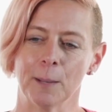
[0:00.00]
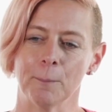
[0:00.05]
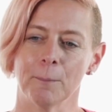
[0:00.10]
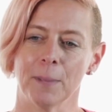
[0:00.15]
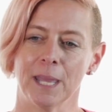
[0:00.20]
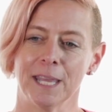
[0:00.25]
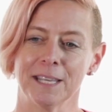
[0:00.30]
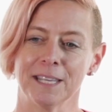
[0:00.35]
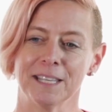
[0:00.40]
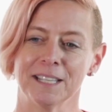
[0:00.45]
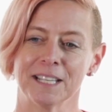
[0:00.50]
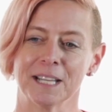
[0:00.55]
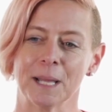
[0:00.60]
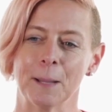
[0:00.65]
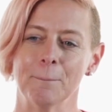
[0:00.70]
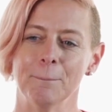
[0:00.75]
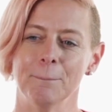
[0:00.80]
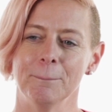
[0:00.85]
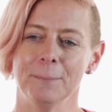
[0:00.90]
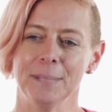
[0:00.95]
and make it
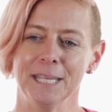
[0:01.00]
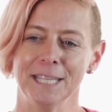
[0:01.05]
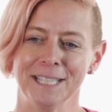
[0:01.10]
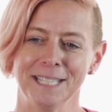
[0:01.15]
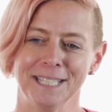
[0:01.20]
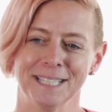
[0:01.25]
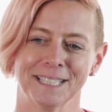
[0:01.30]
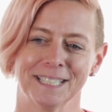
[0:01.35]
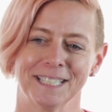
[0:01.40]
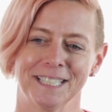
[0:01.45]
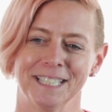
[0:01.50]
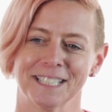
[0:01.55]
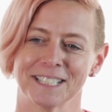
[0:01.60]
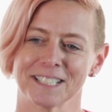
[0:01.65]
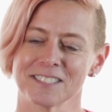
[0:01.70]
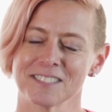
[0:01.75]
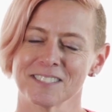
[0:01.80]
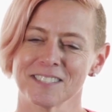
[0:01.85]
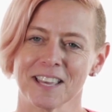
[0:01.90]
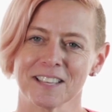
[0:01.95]
immediately
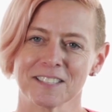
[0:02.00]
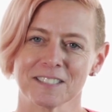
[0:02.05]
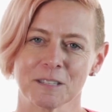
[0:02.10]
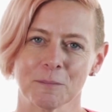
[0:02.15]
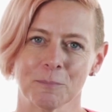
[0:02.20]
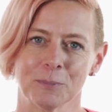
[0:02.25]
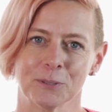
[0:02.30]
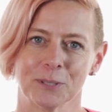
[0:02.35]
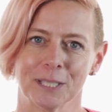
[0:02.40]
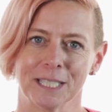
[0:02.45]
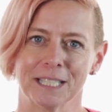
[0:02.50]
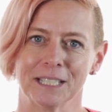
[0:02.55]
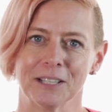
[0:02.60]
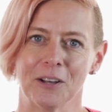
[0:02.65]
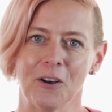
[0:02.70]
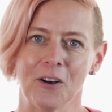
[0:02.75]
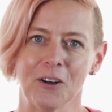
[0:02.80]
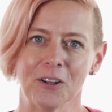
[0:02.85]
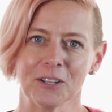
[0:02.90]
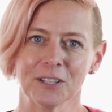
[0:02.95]
accessible in
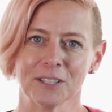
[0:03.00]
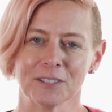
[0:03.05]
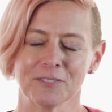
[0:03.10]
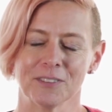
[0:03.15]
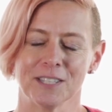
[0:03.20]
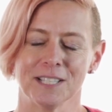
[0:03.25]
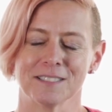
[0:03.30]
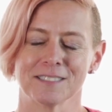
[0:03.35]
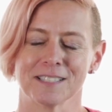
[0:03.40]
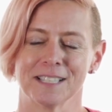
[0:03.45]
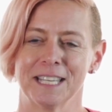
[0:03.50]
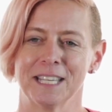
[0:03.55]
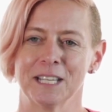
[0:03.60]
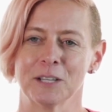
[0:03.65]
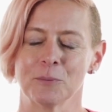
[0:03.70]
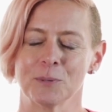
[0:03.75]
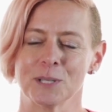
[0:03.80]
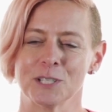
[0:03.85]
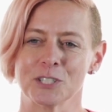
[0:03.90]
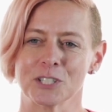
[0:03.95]
all of these
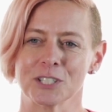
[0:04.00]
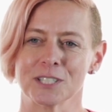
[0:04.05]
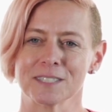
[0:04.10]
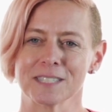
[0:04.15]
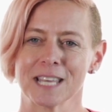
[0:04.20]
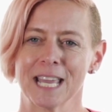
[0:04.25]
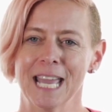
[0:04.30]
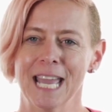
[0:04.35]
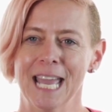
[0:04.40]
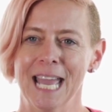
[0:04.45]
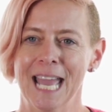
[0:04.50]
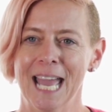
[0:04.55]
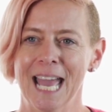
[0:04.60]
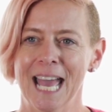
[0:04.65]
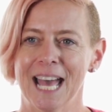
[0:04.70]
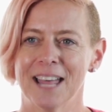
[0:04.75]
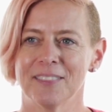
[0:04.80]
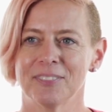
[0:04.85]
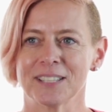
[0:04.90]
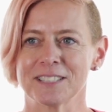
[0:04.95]
languages.
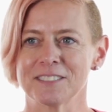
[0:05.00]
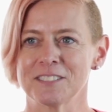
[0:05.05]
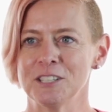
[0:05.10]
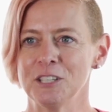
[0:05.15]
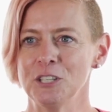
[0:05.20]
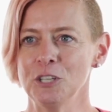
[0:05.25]
That's